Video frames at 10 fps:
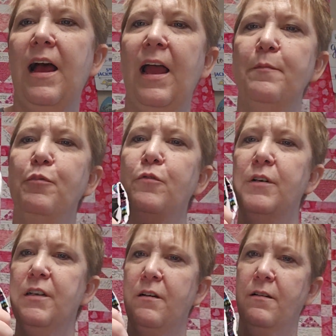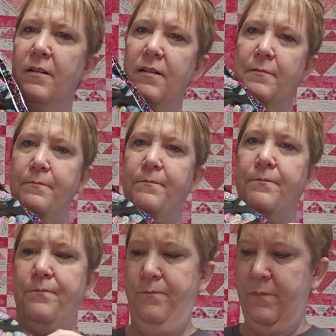I put a
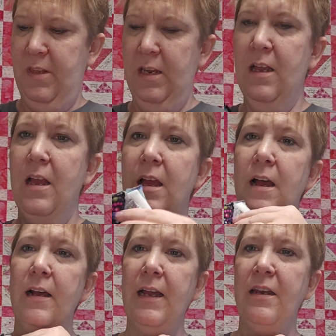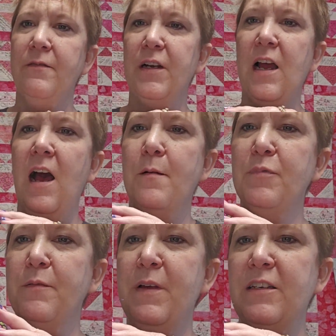kind of a
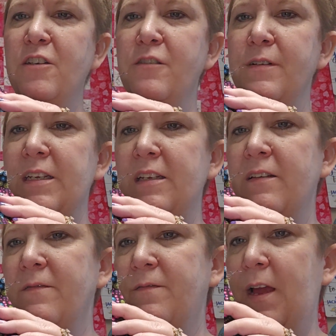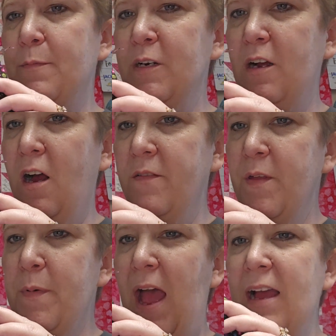complementary fabric on
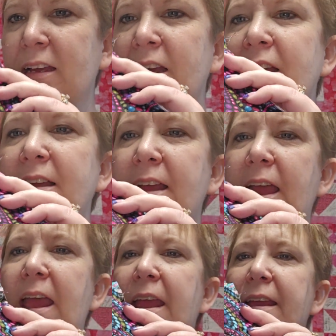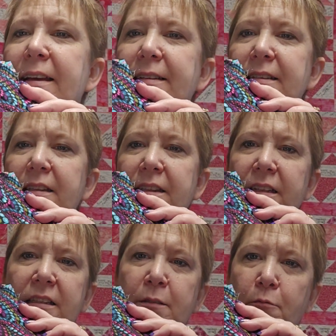the back, and
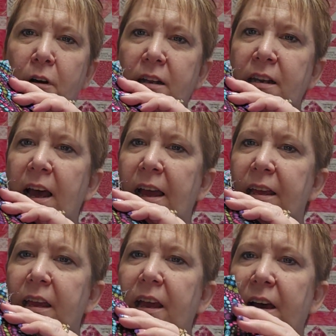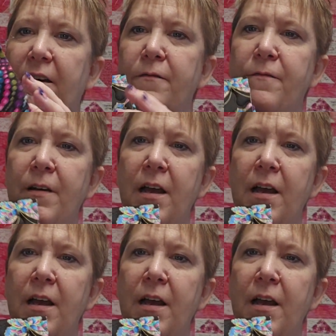this one I have